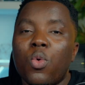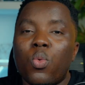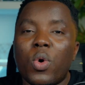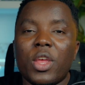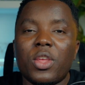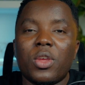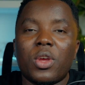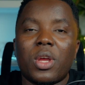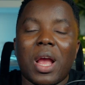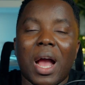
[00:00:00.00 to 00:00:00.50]

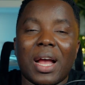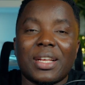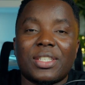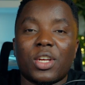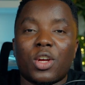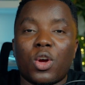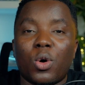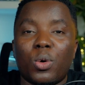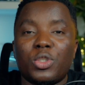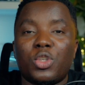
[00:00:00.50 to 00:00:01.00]
where you guys
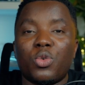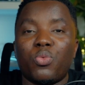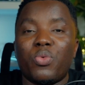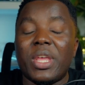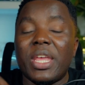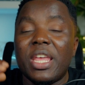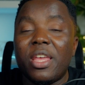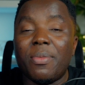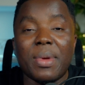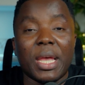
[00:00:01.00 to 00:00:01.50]
are going to
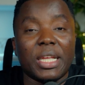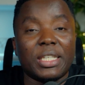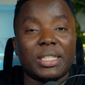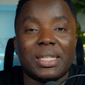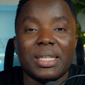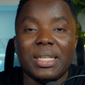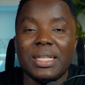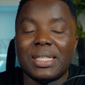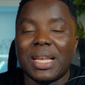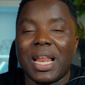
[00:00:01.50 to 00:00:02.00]
re-image
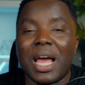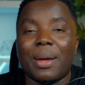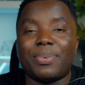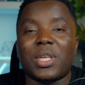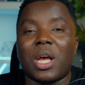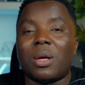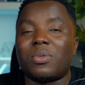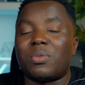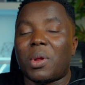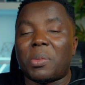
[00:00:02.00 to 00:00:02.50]
these
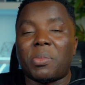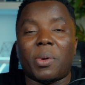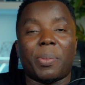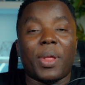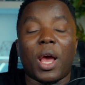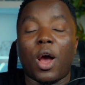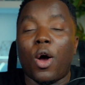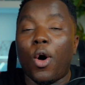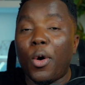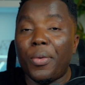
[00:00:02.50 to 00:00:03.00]
laptops, blah blah
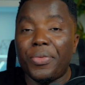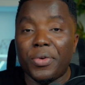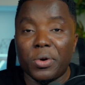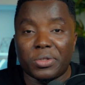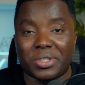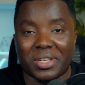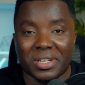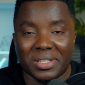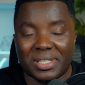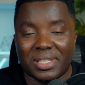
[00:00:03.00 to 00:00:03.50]
blah, all
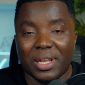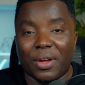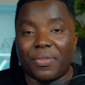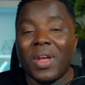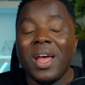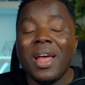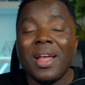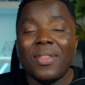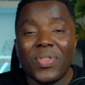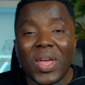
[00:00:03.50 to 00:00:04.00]
those good stuff.
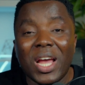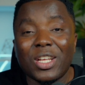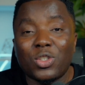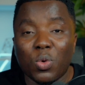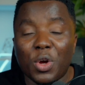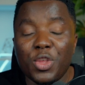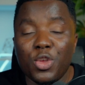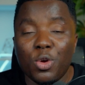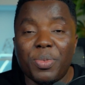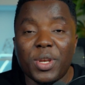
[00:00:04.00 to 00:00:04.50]
That's
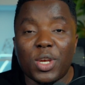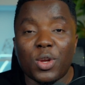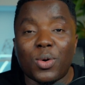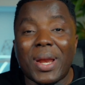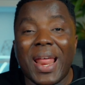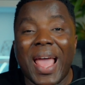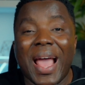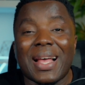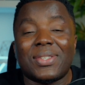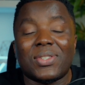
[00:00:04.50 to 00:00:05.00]
what you'll be
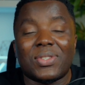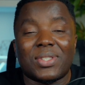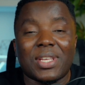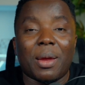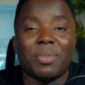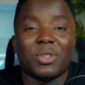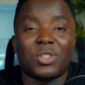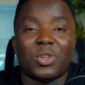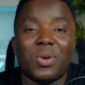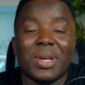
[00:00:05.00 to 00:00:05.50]
doing as a
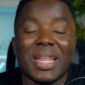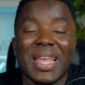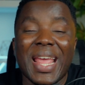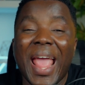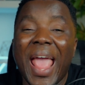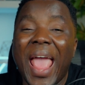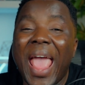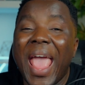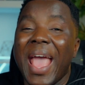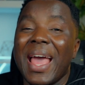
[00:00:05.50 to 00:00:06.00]
cybersecurity
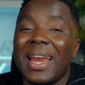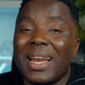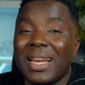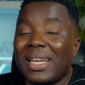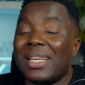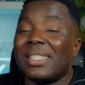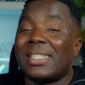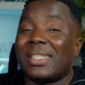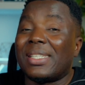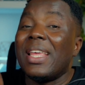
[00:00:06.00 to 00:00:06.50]

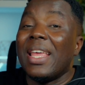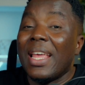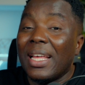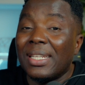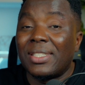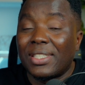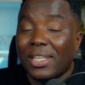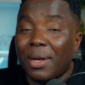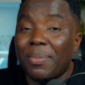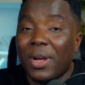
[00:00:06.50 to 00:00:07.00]
analyst
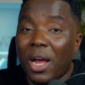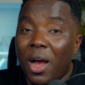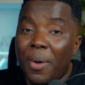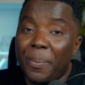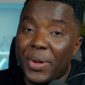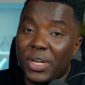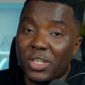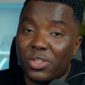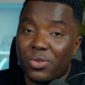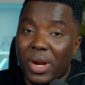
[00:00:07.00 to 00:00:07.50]
in some
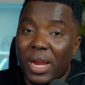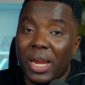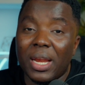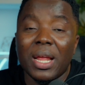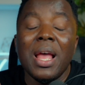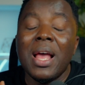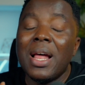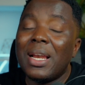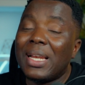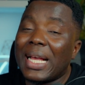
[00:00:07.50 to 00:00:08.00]
companies,
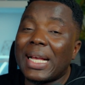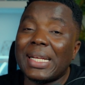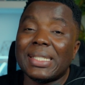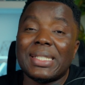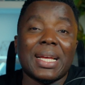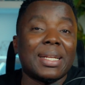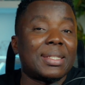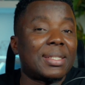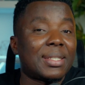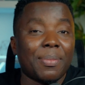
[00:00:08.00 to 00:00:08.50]
right? Like I
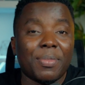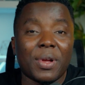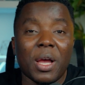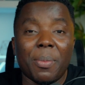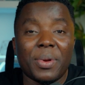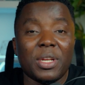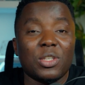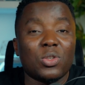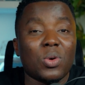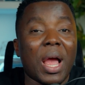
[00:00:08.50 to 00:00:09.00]
said, some
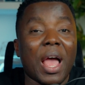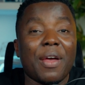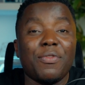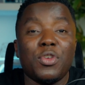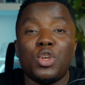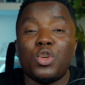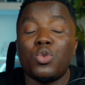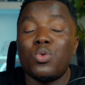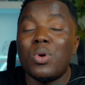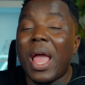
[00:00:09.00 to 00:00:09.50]
companies will have
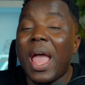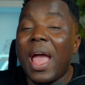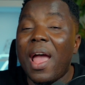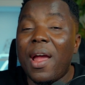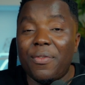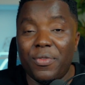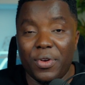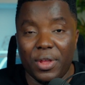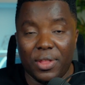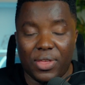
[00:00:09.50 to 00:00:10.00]
you do
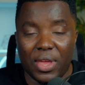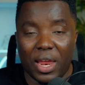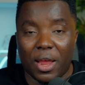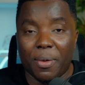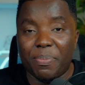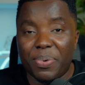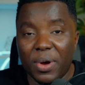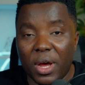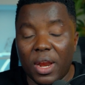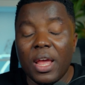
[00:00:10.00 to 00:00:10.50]

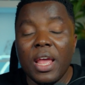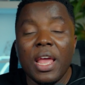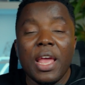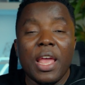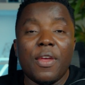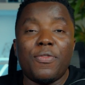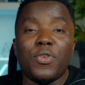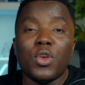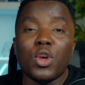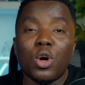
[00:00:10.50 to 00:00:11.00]
everything. But
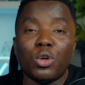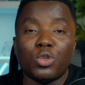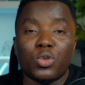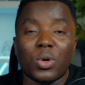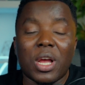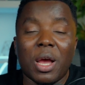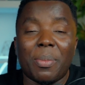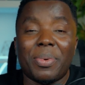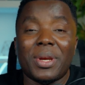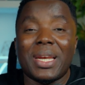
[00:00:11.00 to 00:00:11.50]
if you go to
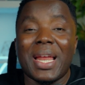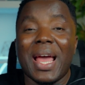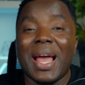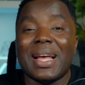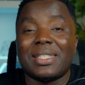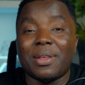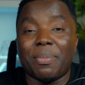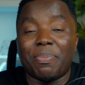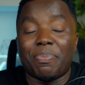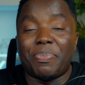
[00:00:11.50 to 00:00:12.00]
a company that
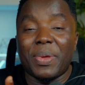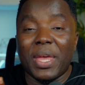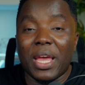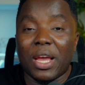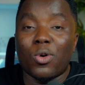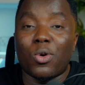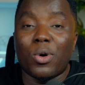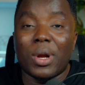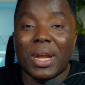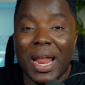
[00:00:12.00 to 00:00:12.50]
has a
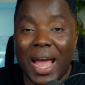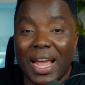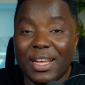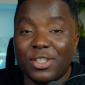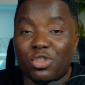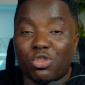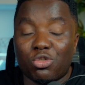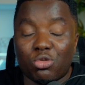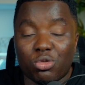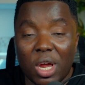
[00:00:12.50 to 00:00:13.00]
big or
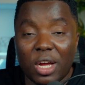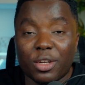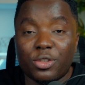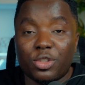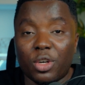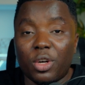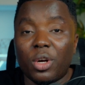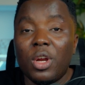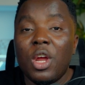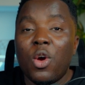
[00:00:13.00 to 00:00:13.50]
nice
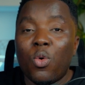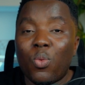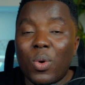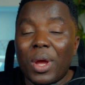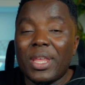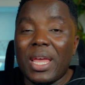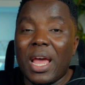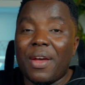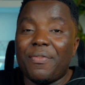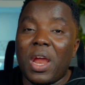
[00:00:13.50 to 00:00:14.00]
structure
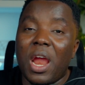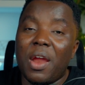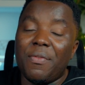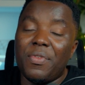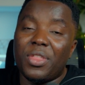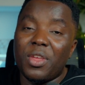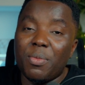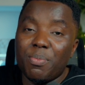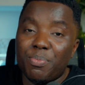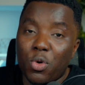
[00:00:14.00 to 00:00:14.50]
where they have
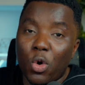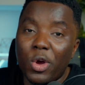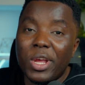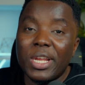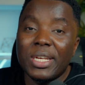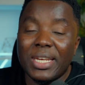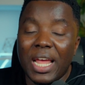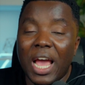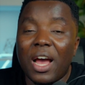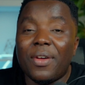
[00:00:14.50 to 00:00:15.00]
everything
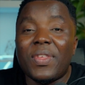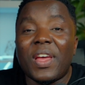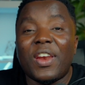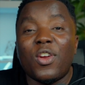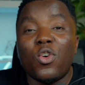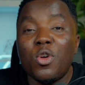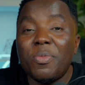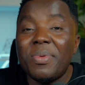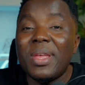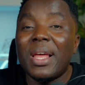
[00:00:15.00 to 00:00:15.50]
broken down, then
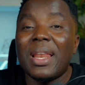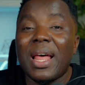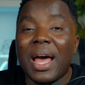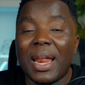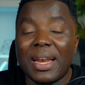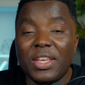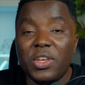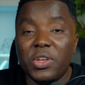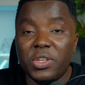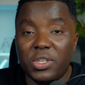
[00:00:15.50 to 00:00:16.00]
it would be a
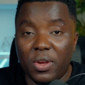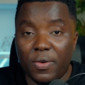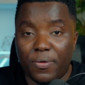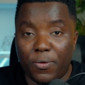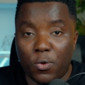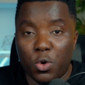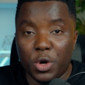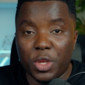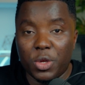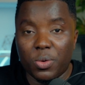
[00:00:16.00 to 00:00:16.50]
lot easier
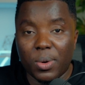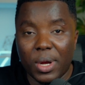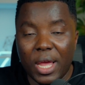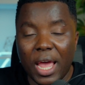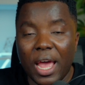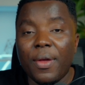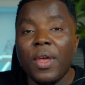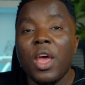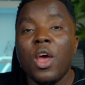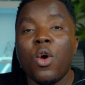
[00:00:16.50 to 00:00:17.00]
for you,
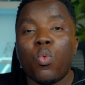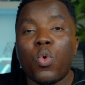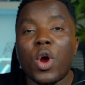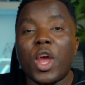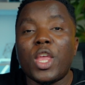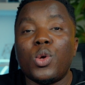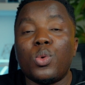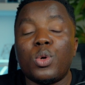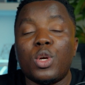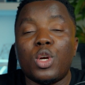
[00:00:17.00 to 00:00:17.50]
okay?
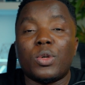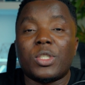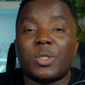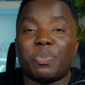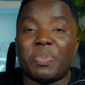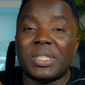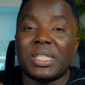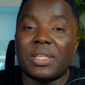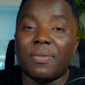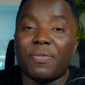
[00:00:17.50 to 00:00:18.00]
Where you would know
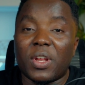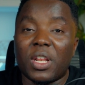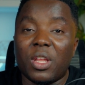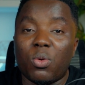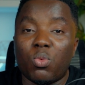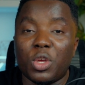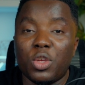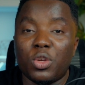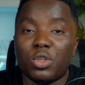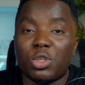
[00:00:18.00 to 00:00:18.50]
specifically
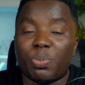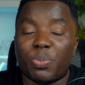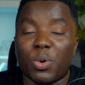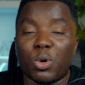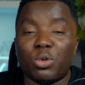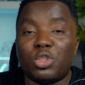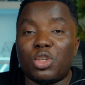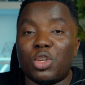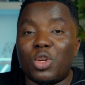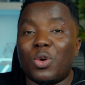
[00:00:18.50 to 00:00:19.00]
what you're
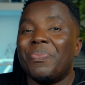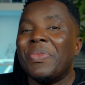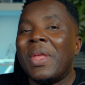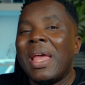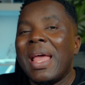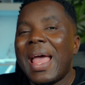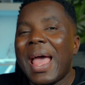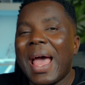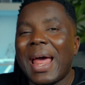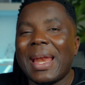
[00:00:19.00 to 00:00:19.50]
supposed to do.
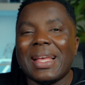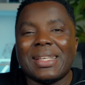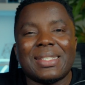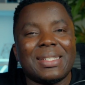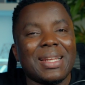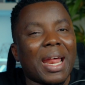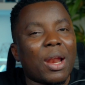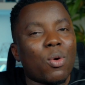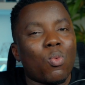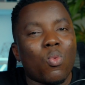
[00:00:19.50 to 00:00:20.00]
And it's
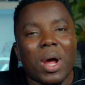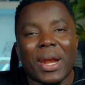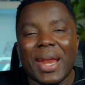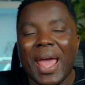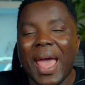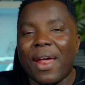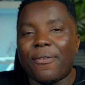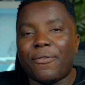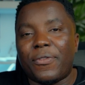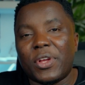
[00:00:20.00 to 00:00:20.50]
not a one
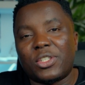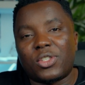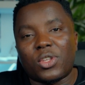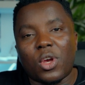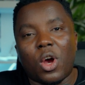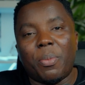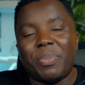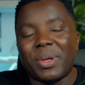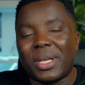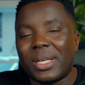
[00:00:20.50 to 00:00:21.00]
hat fits
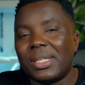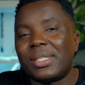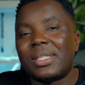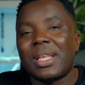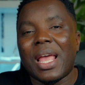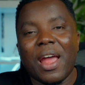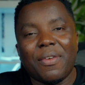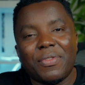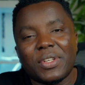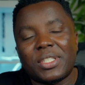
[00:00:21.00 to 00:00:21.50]
all
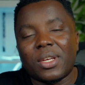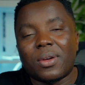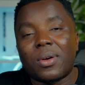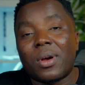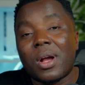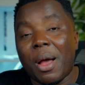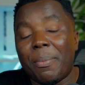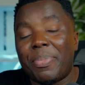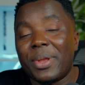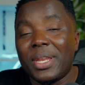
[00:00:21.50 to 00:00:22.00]
because every
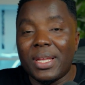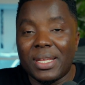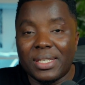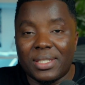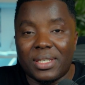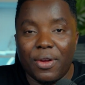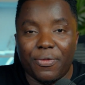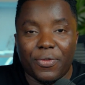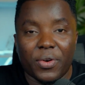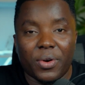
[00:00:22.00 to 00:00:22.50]
single company
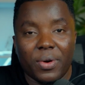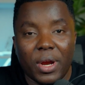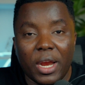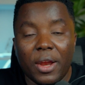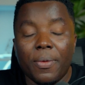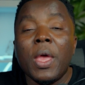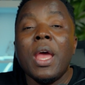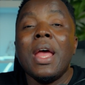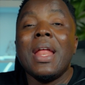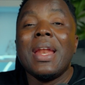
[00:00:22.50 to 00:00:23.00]
is different,
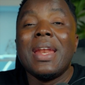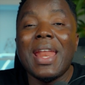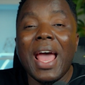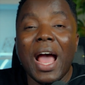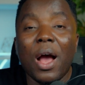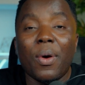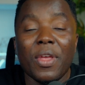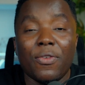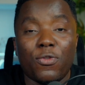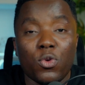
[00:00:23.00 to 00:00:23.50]
right?
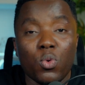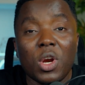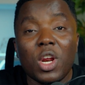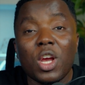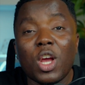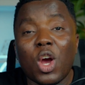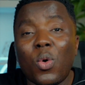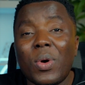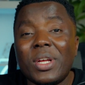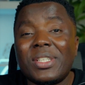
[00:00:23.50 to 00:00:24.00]
Now, if you want
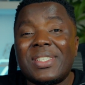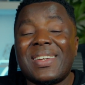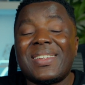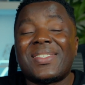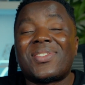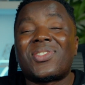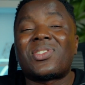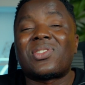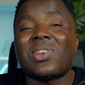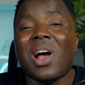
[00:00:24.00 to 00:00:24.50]
to go into the
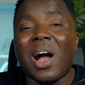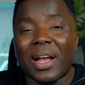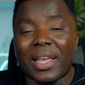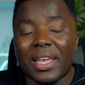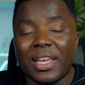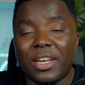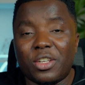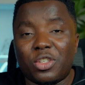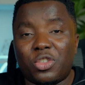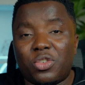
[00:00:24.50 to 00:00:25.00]

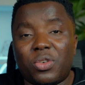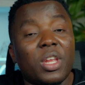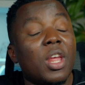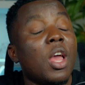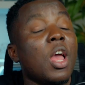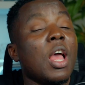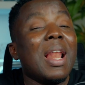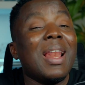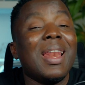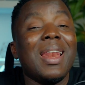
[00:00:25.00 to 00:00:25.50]
SOC industry,
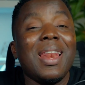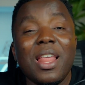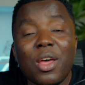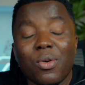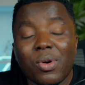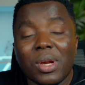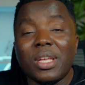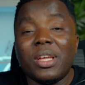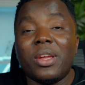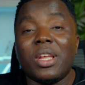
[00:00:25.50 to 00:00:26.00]

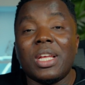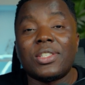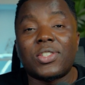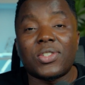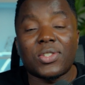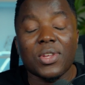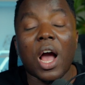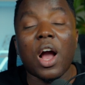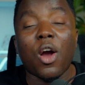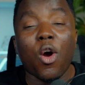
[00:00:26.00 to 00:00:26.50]
literally in
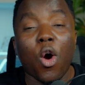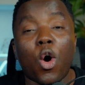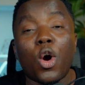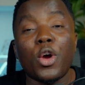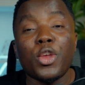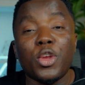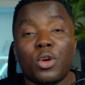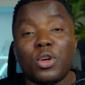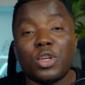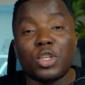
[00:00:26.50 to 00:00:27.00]
SOC,
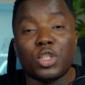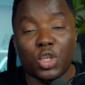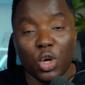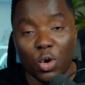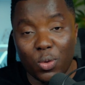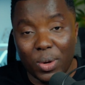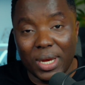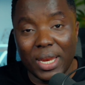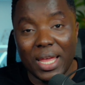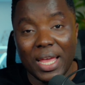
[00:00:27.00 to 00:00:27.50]
all you're
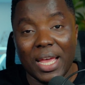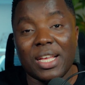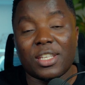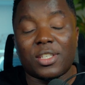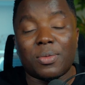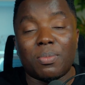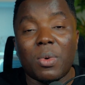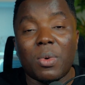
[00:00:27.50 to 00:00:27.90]
doing is